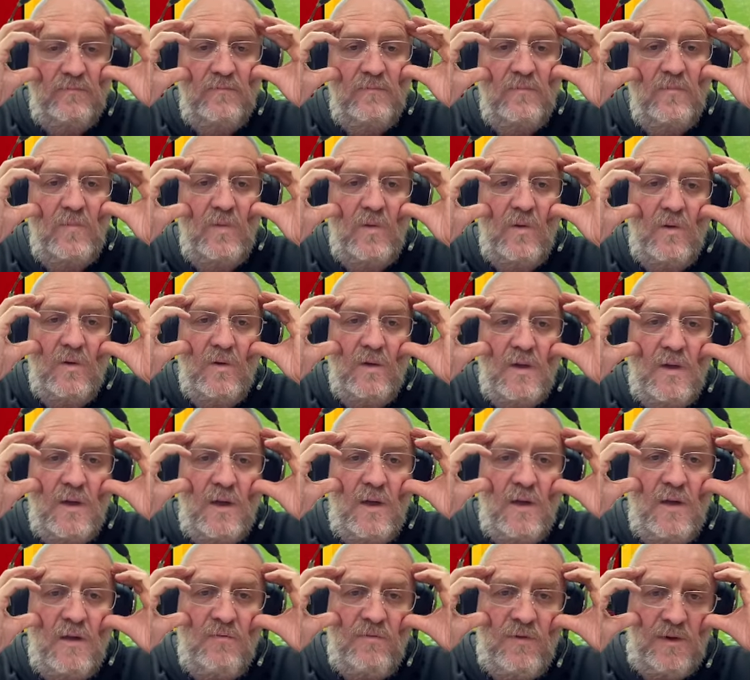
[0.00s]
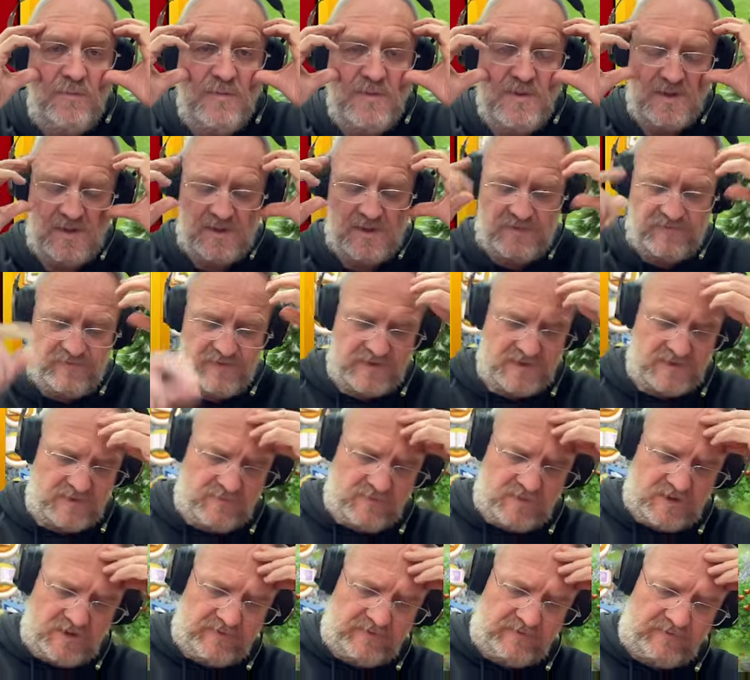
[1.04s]
Okay, Philip says visit
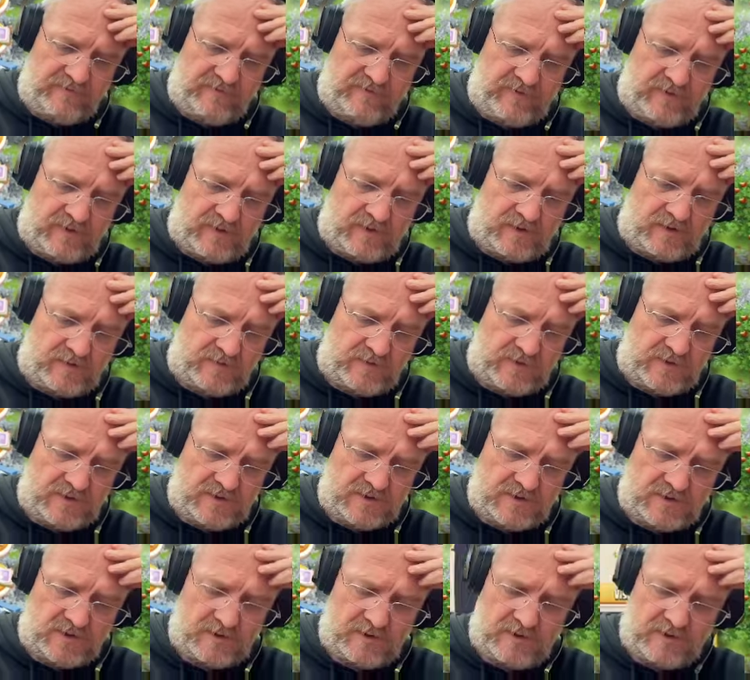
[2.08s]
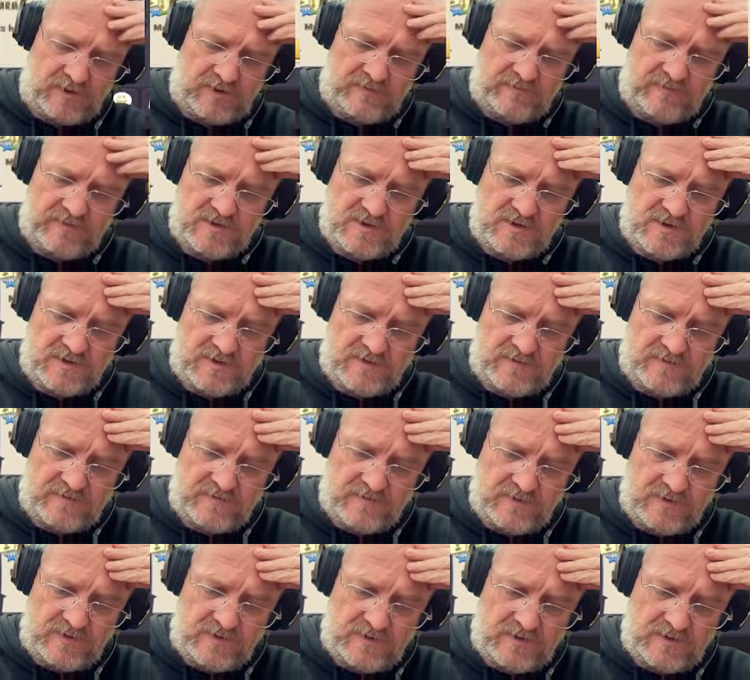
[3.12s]
my farm. Let's go have a
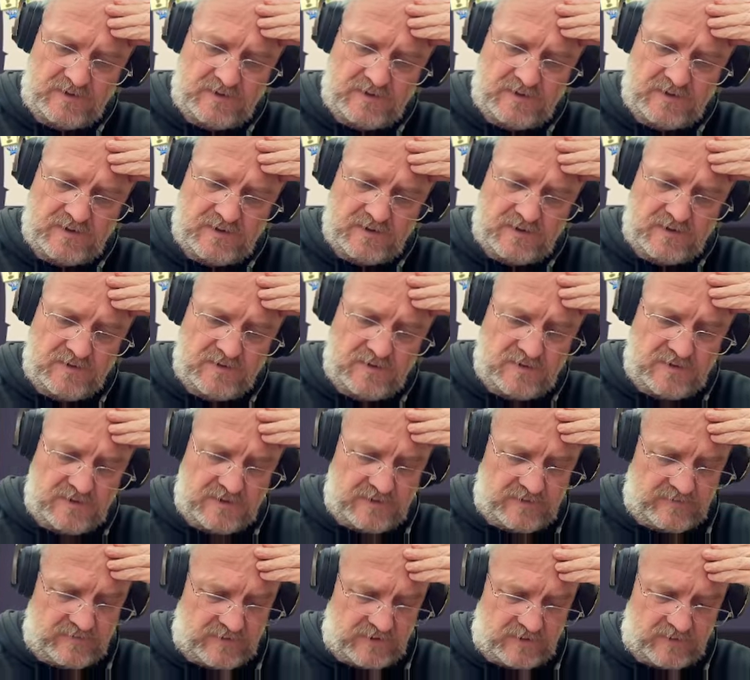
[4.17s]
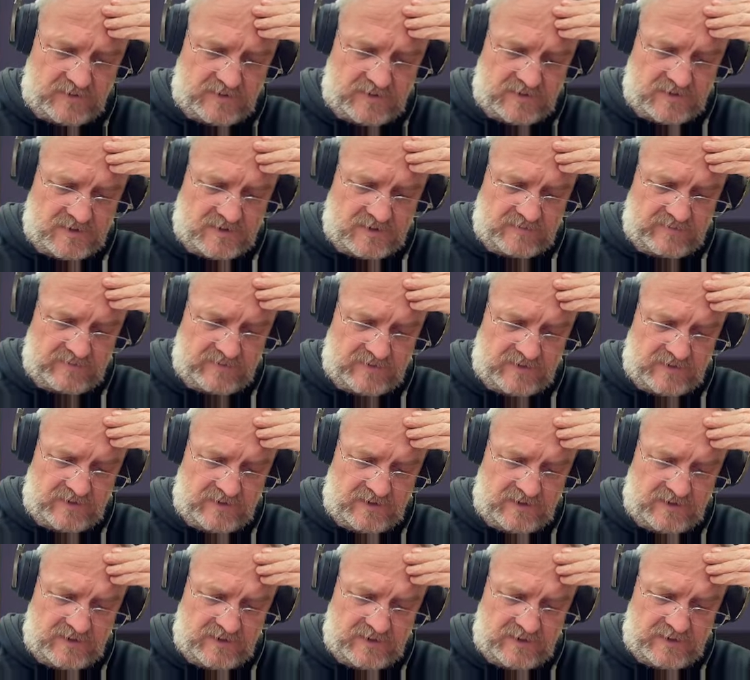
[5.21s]
shifty. There's usually a request over
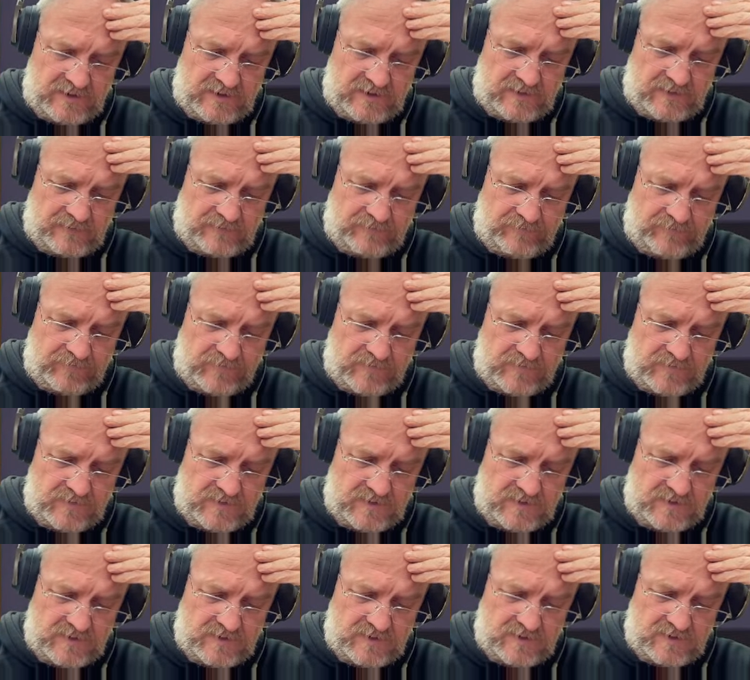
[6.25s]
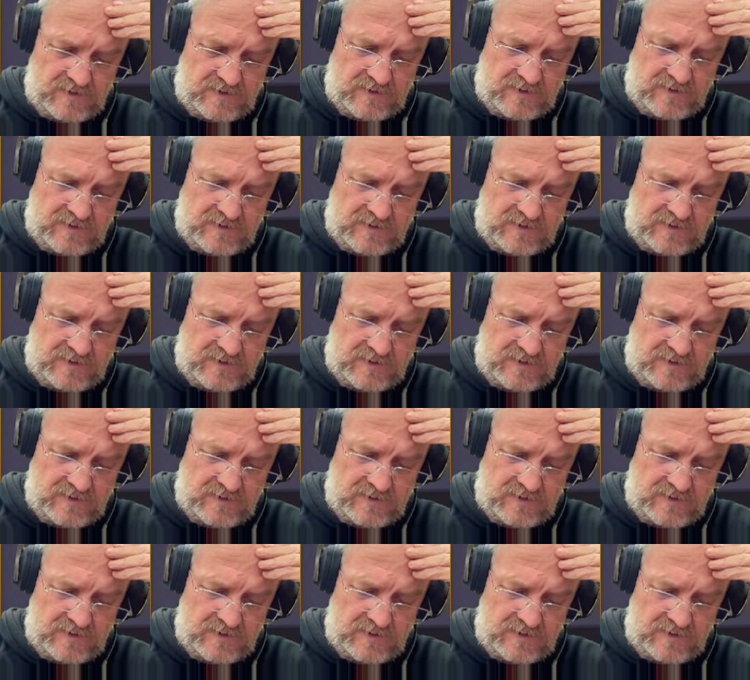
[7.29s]
here. Yep, so let's